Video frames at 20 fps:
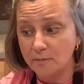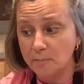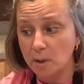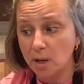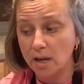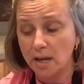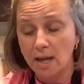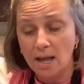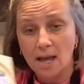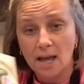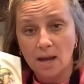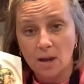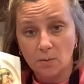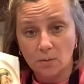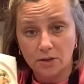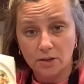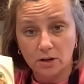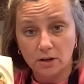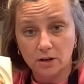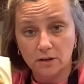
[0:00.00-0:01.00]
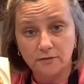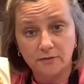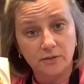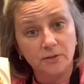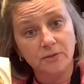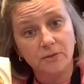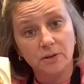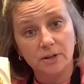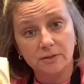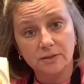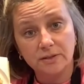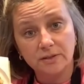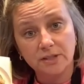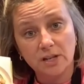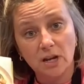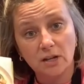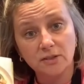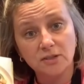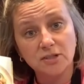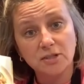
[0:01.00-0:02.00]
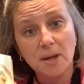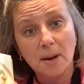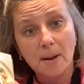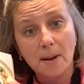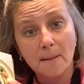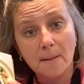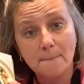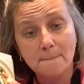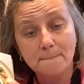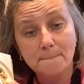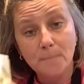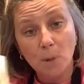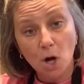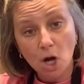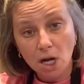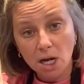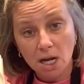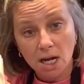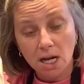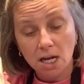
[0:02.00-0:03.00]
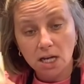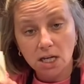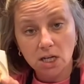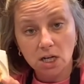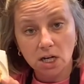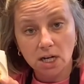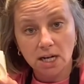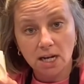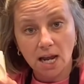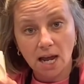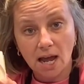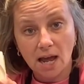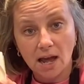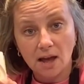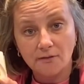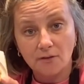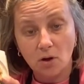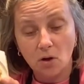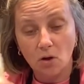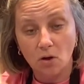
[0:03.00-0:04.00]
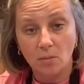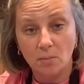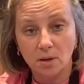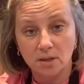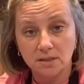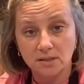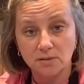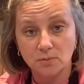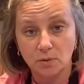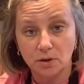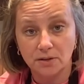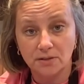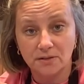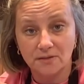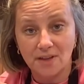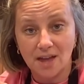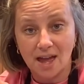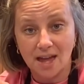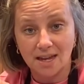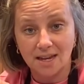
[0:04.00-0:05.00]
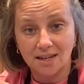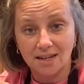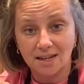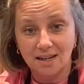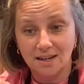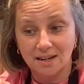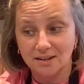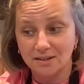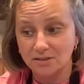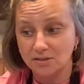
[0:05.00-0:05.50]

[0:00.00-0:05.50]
But with our Good Food Real Results book, you're gonna have a whole month's worth of that in here.